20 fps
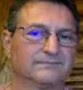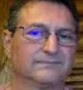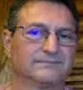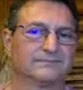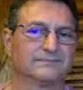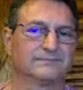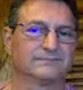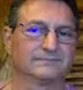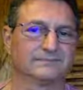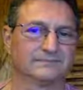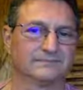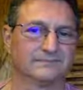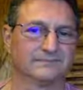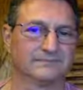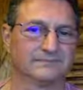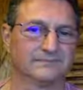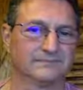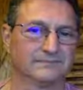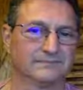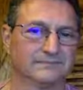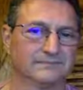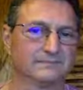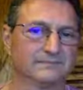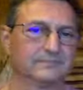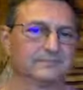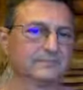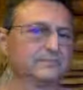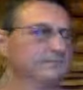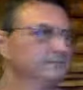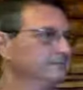
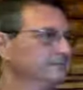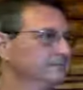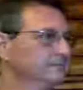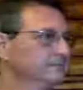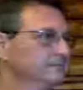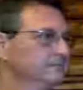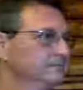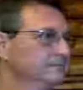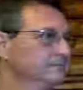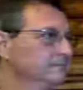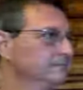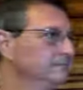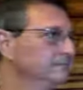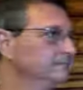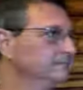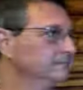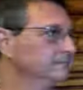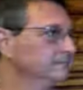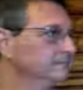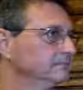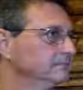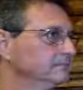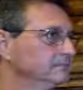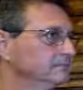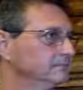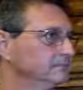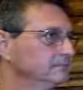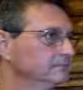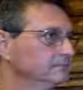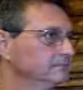
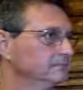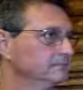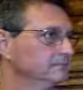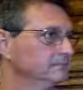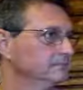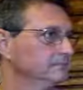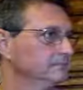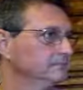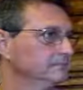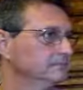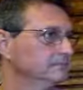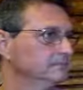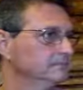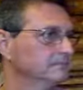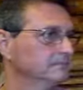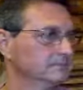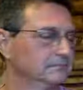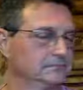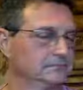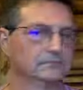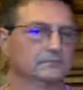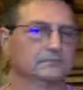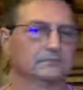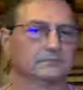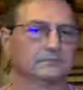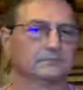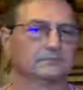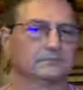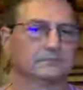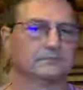
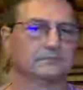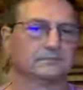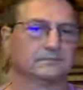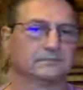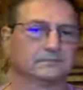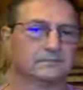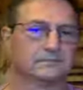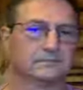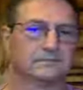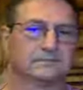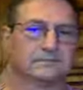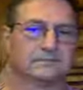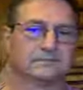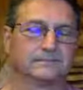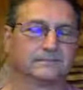No words are spoken by the person on screen.